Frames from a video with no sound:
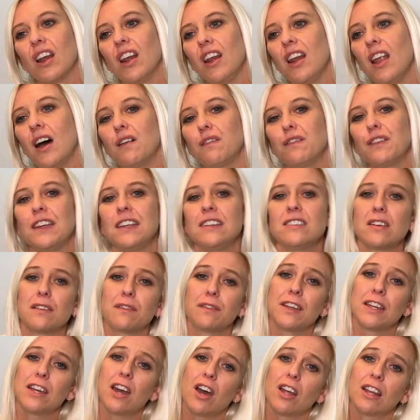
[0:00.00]

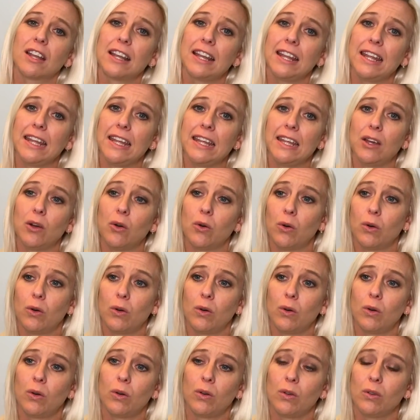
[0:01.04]
lovey-dovey cuddly
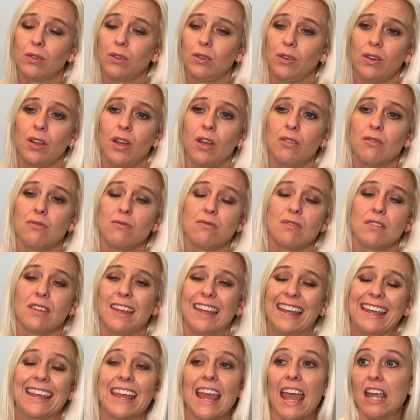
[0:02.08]
or, you know,
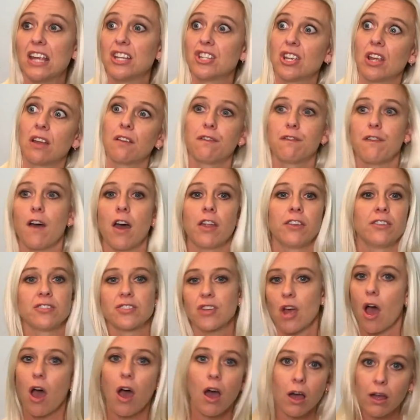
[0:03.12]
engaging fun
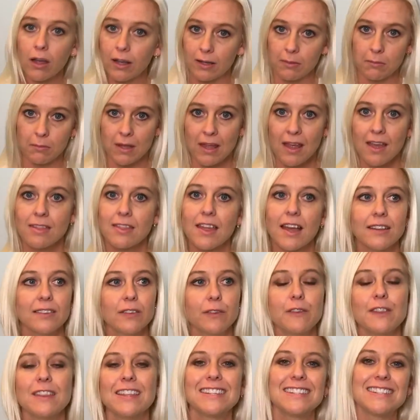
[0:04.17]
time.
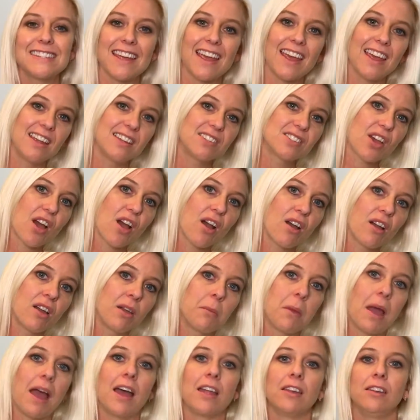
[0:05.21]
That's for the
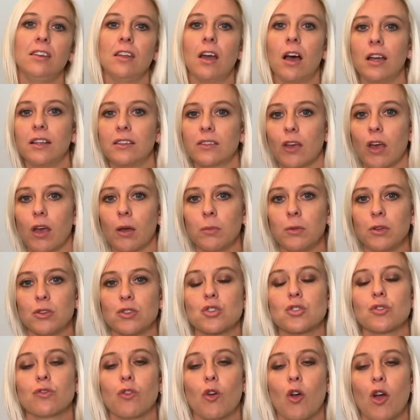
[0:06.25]
daytime. At nighttime, you're
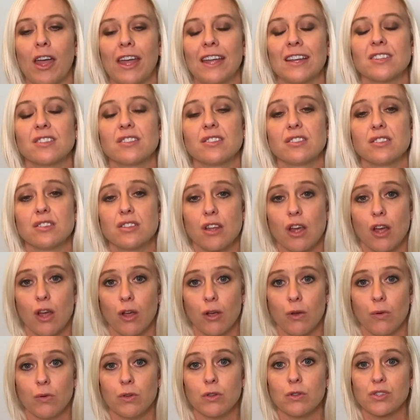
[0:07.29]
trying to show
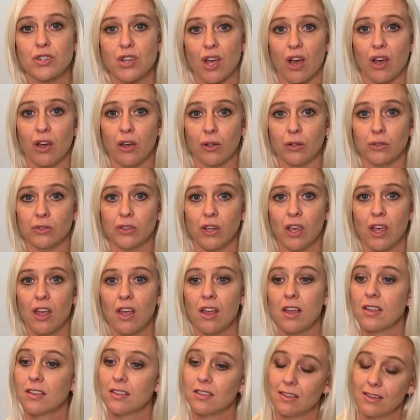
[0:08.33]
your child
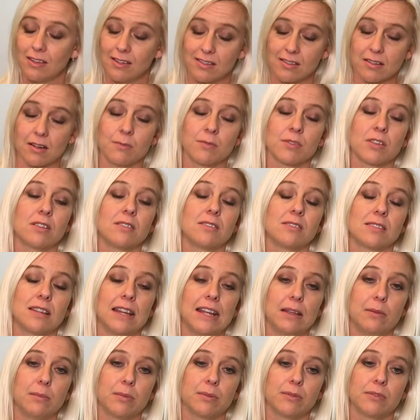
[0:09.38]
it's time to go to
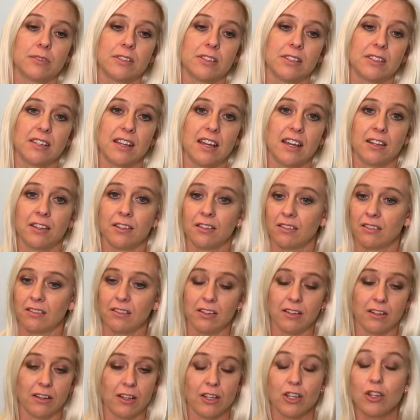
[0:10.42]
sleep. And,
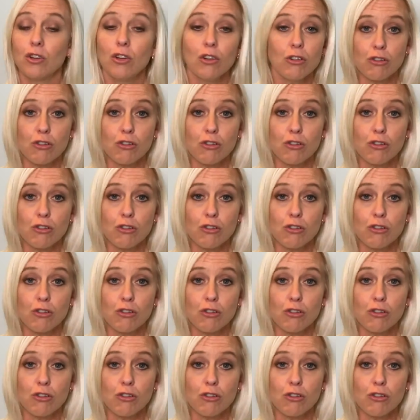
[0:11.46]
you know, you're